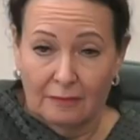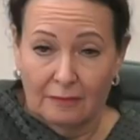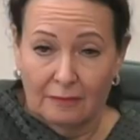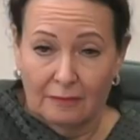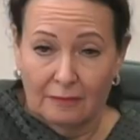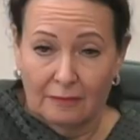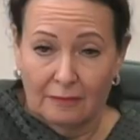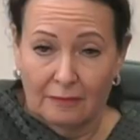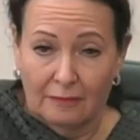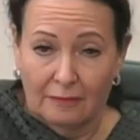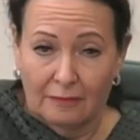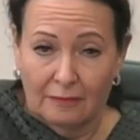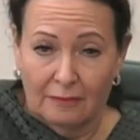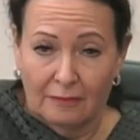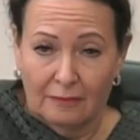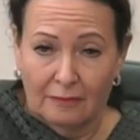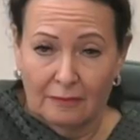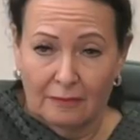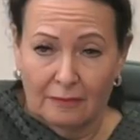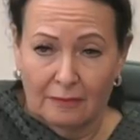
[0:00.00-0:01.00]

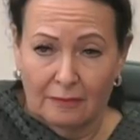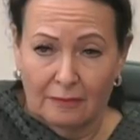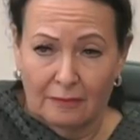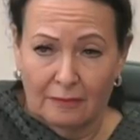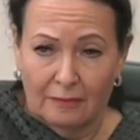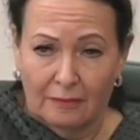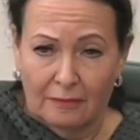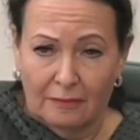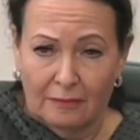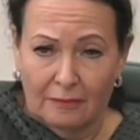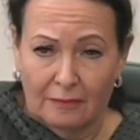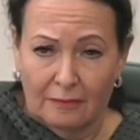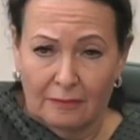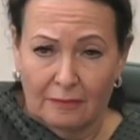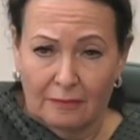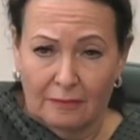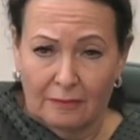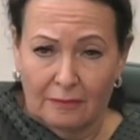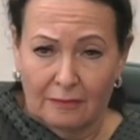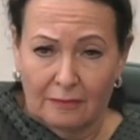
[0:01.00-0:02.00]

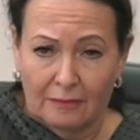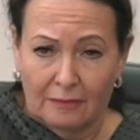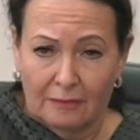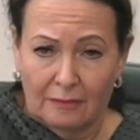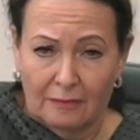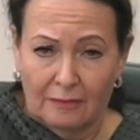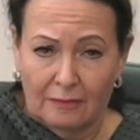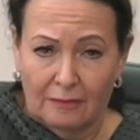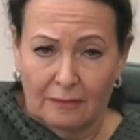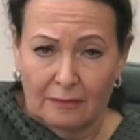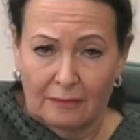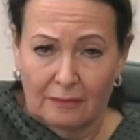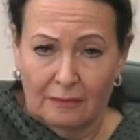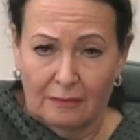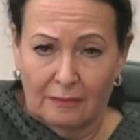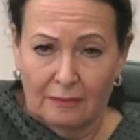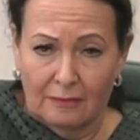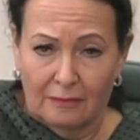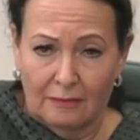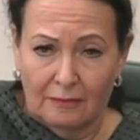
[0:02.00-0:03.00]

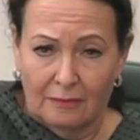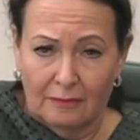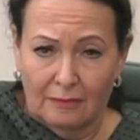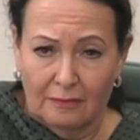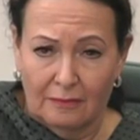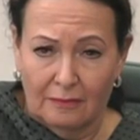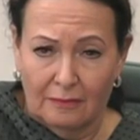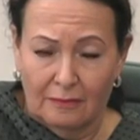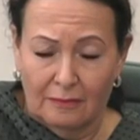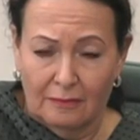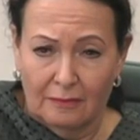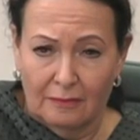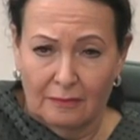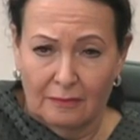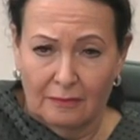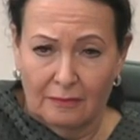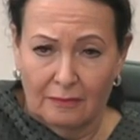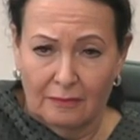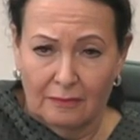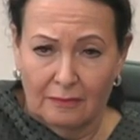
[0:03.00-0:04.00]

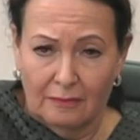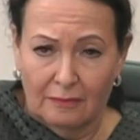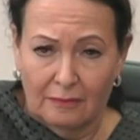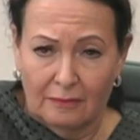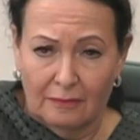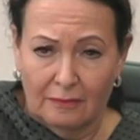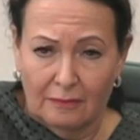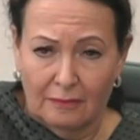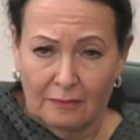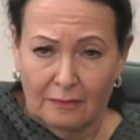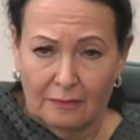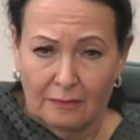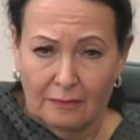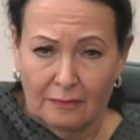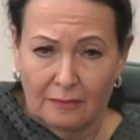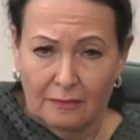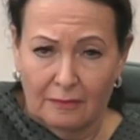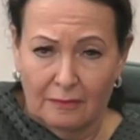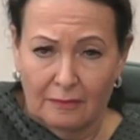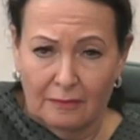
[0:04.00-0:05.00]

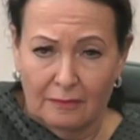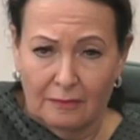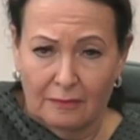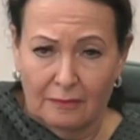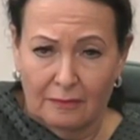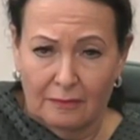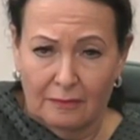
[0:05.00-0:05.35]
(not speaking)